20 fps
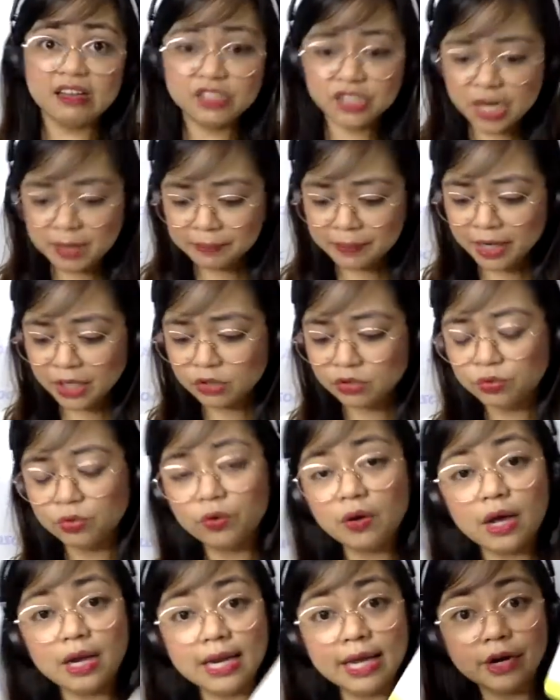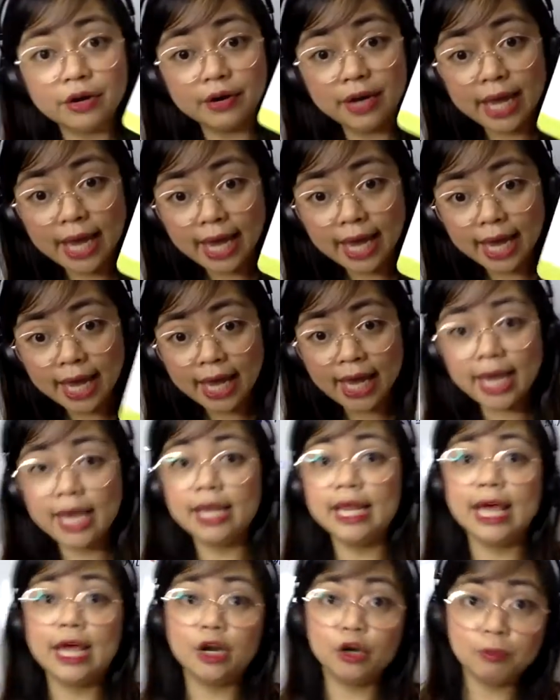Siyempre, nagtuturo ka letter
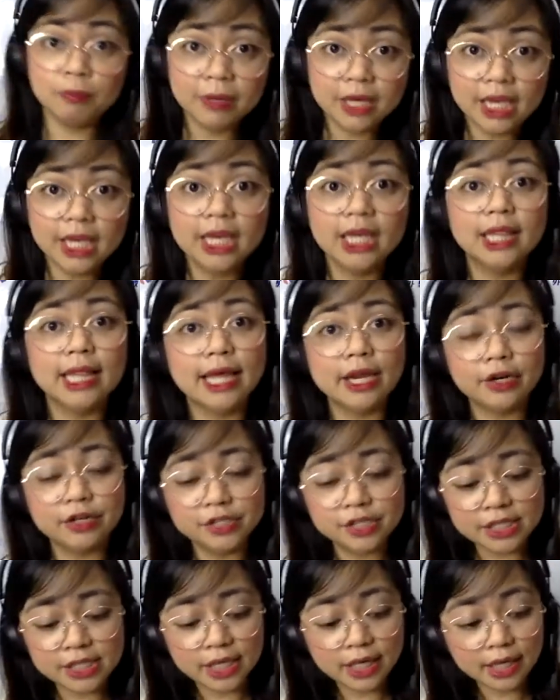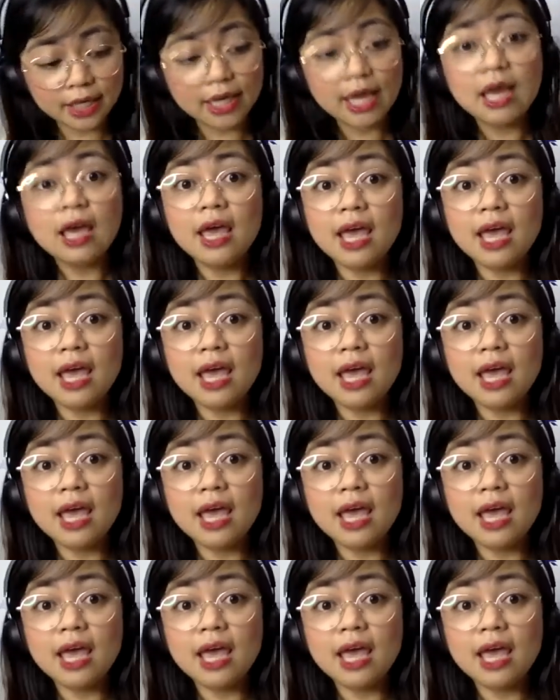A, letter B, letter C.